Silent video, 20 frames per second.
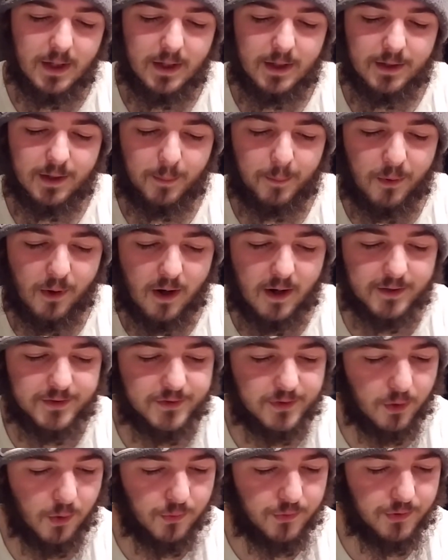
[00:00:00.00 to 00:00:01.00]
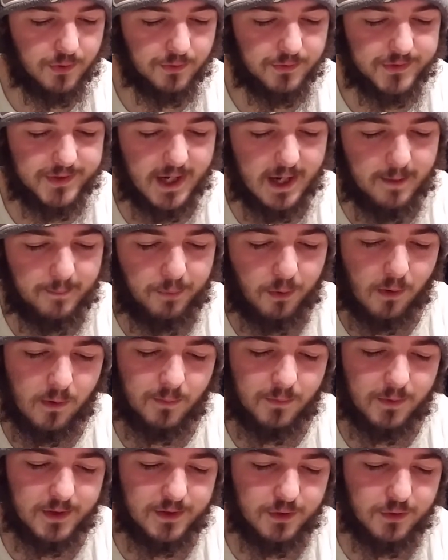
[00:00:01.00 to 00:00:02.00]
The broad social
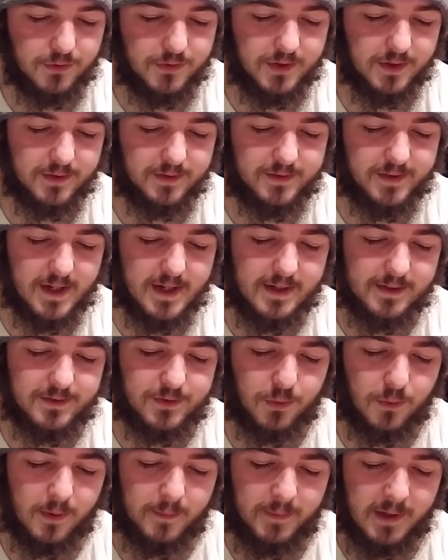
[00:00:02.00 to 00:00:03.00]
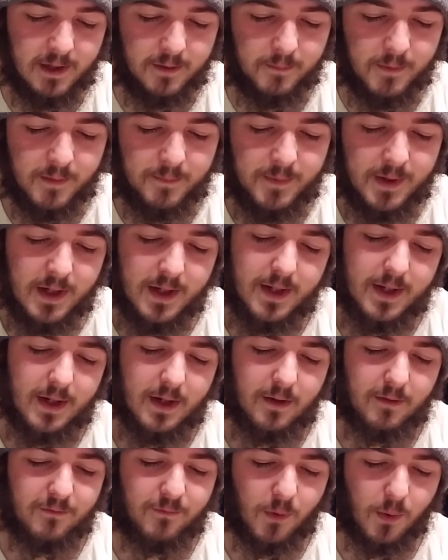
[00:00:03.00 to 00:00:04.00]
standpoint reduces chance to a minimum
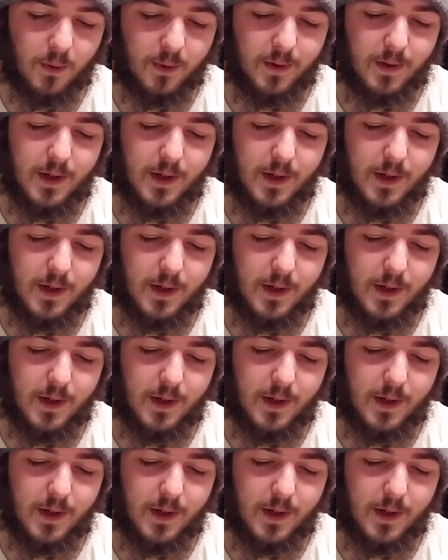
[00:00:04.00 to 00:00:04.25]
for